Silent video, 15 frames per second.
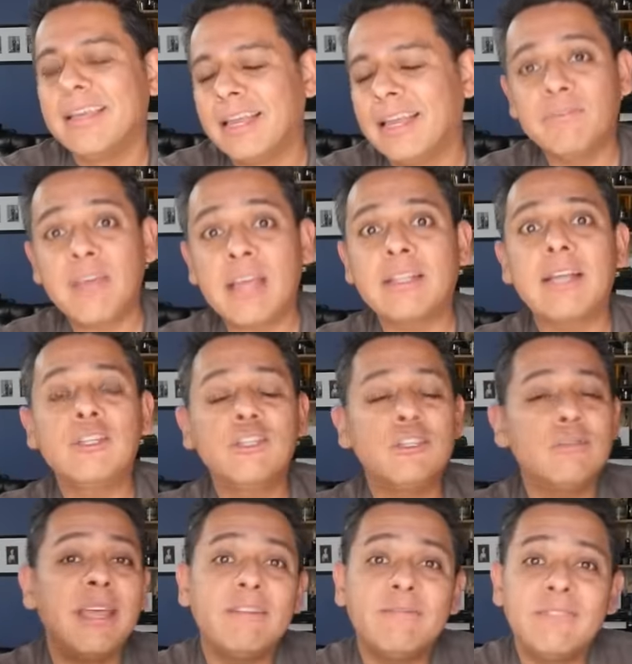And in fact, I
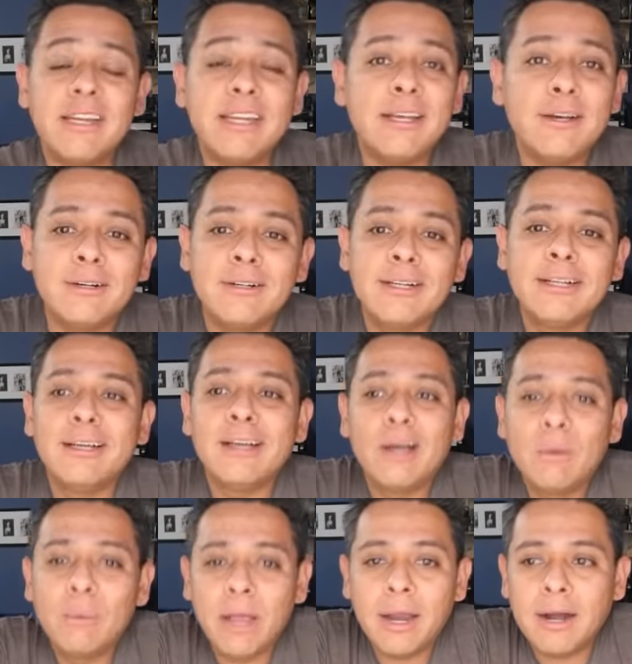just made a video
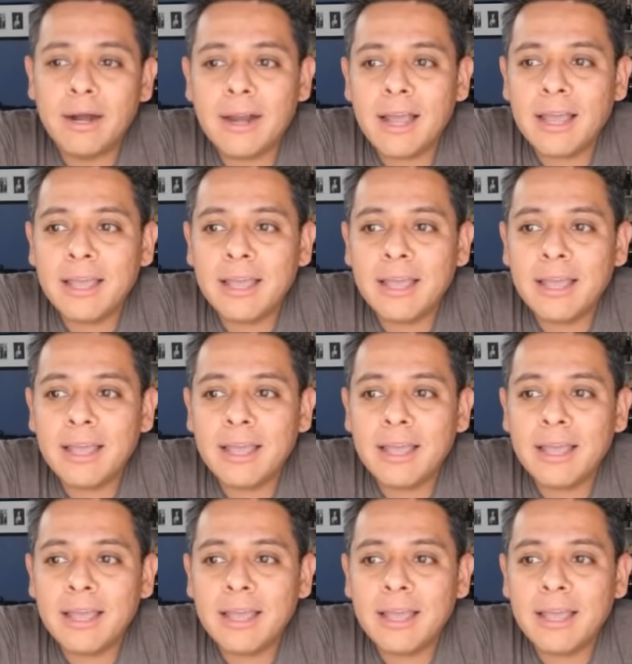where